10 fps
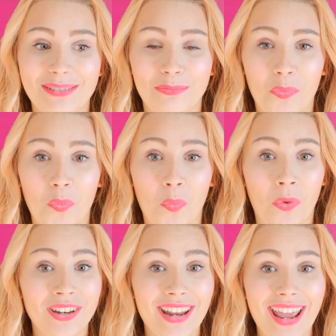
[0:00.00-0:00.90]
that
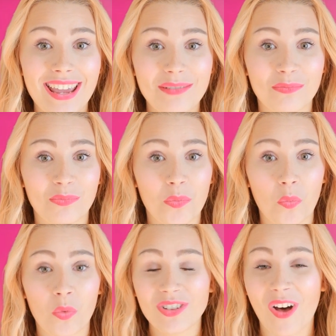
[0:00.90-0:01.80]
one day,
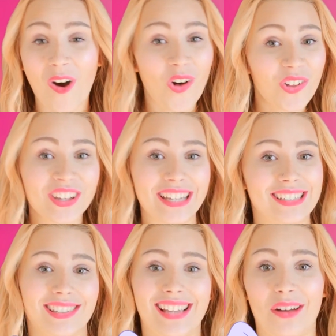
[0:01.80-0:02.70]
we'll all
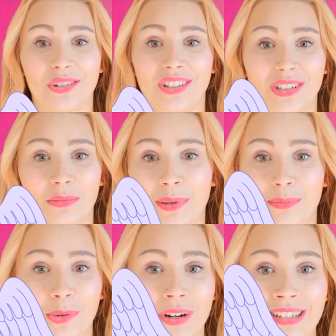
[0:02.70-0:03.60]
get to sound a little
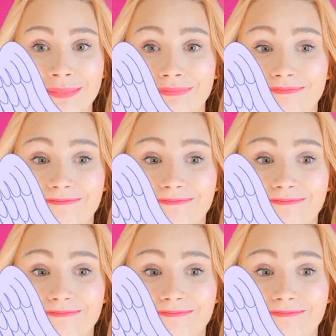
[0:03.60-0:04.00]
bit more